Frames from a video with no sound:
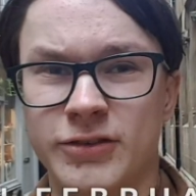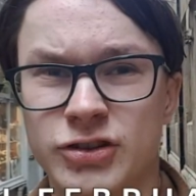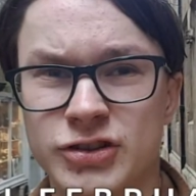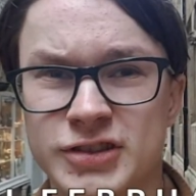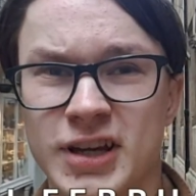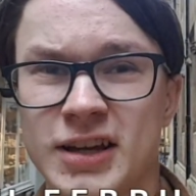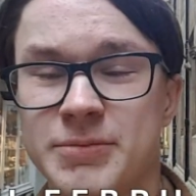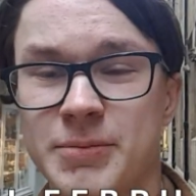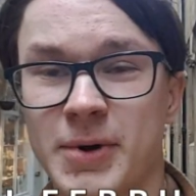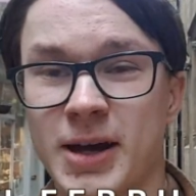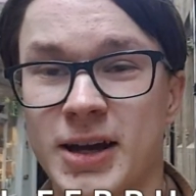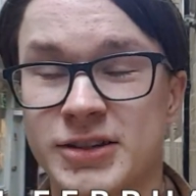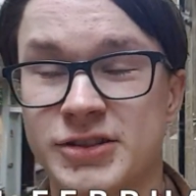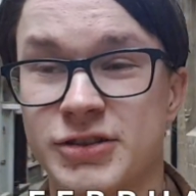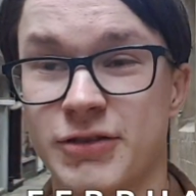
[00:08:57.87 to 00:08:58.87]
just had
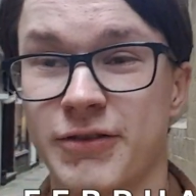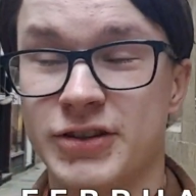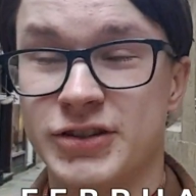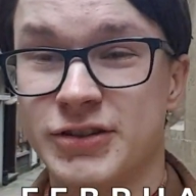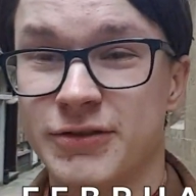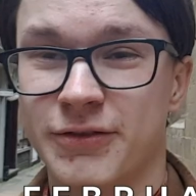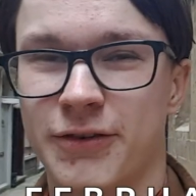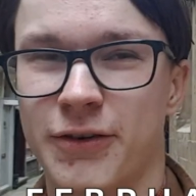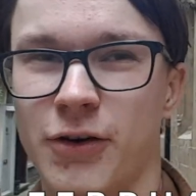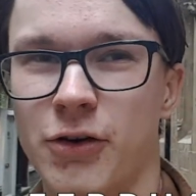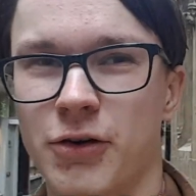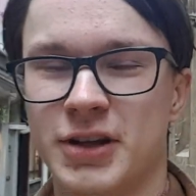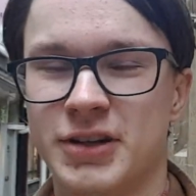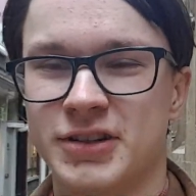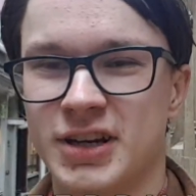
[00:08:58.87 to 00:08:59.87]
my supervision
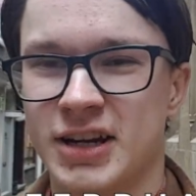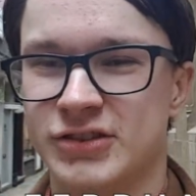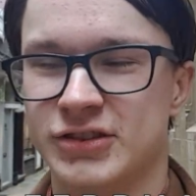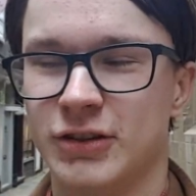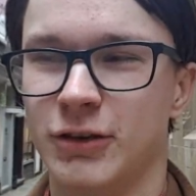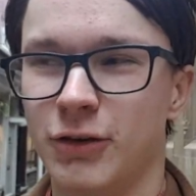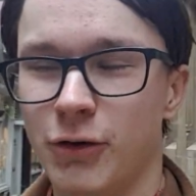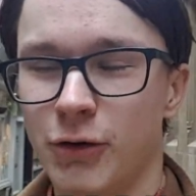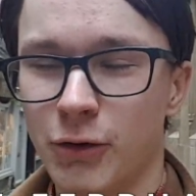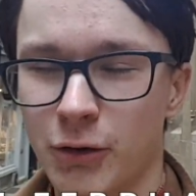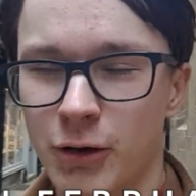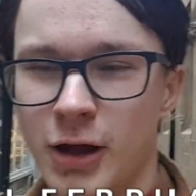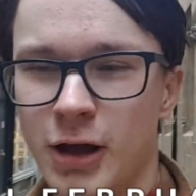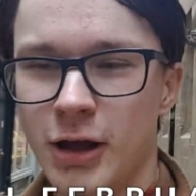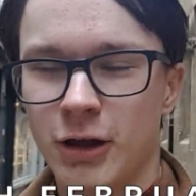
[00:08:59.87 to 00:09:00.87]
for international
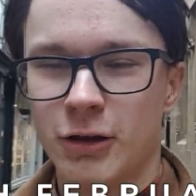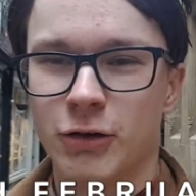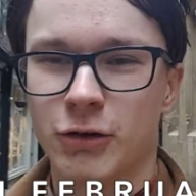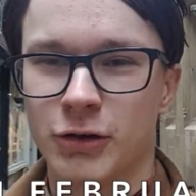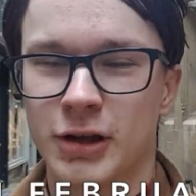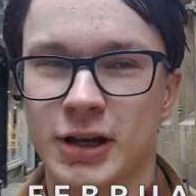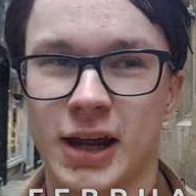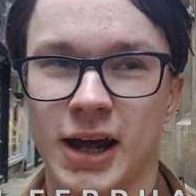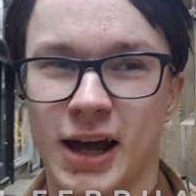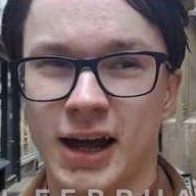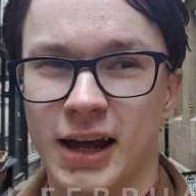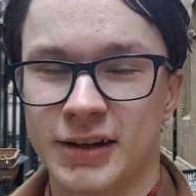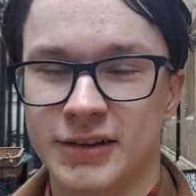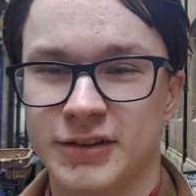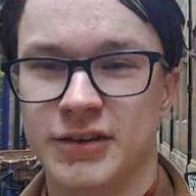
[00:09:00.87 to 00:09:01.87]
law, looking
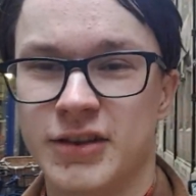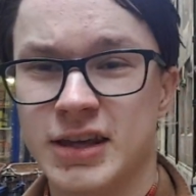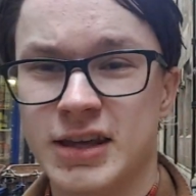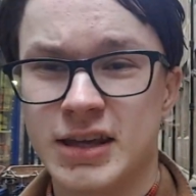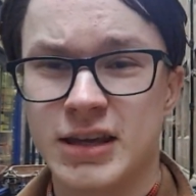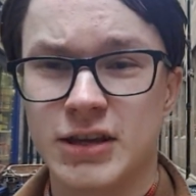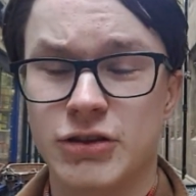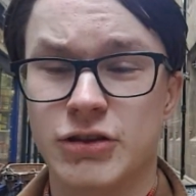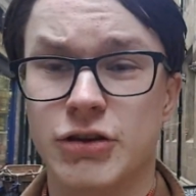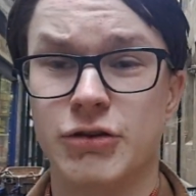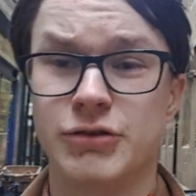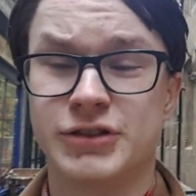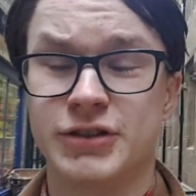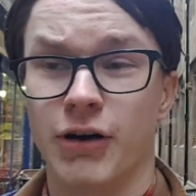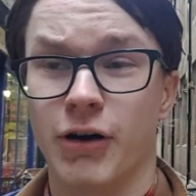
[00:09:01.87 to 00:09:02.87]
at the
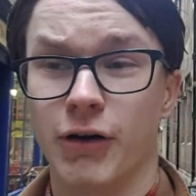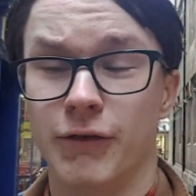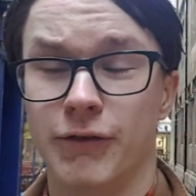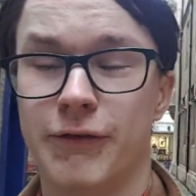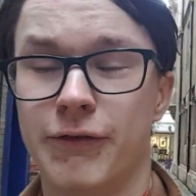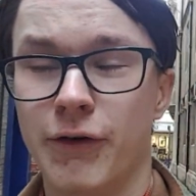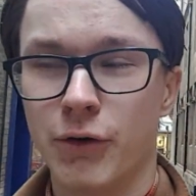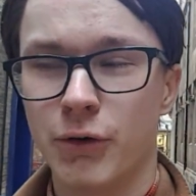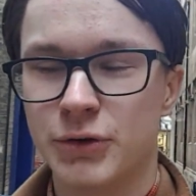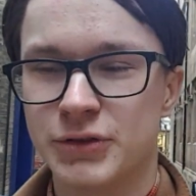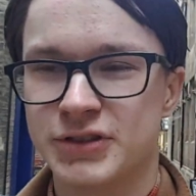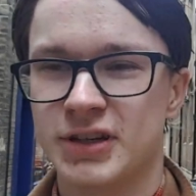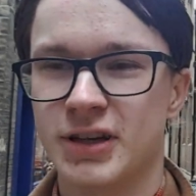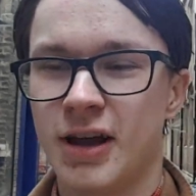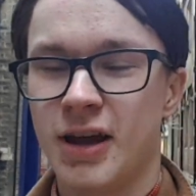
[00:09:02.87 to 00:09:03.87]
use of
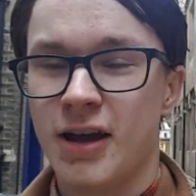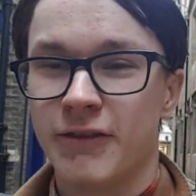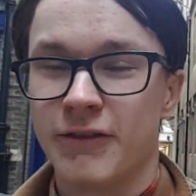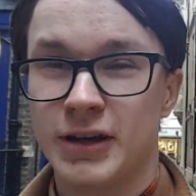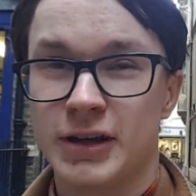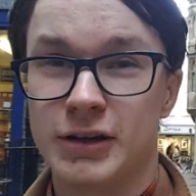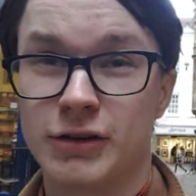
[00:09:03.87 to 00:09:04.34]
force. Very